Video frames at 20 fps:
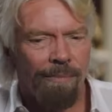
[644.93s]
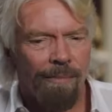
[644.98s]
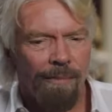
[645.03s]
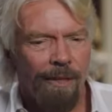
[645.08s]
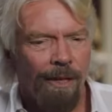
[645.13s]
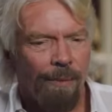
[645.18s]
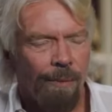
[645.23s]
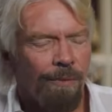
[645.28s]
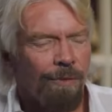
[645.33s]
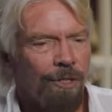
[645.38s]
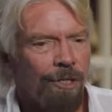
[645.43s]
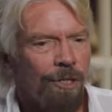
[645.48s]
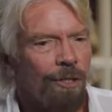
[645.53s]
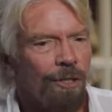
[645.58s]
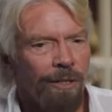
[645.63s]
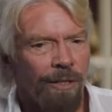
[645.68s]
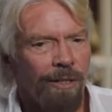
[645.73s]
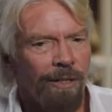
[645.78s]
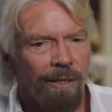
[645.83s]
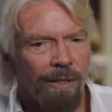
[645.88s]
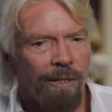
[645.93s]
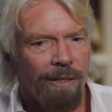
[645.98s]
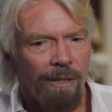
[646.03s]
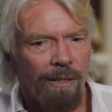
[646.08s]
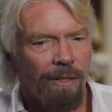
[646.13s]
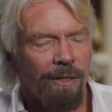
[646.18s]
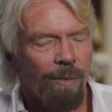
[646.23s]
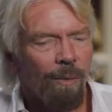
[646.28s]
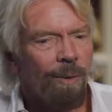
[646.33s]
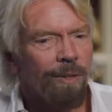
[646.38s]
with children
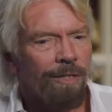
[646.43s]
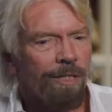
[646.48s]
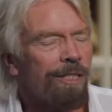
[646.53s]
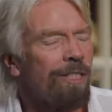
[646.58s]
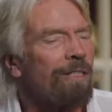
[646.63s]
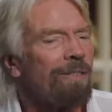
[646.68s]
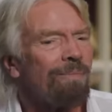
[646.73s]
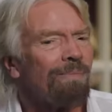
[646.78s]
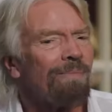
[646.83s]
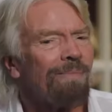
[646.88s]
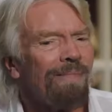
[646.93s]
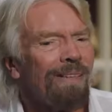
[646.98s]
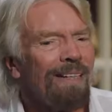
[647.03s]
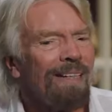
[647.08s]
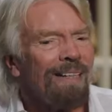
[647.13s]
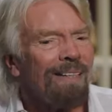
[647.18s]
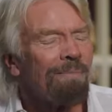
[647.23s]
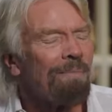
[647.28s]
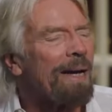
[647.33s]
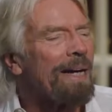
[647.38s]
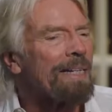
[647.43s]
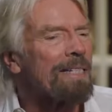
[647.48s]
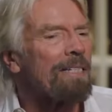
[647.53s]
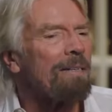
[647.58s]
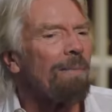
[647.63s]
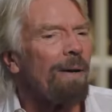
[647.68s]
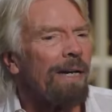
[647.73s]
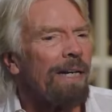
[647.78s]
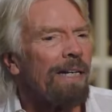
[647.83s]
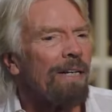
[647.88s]
who wanted to make
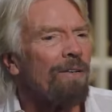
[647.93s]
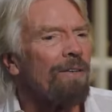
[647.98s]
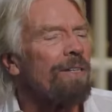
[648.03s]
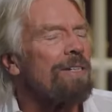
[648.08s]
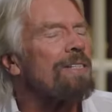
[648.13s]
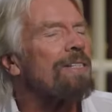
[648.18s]
some money on the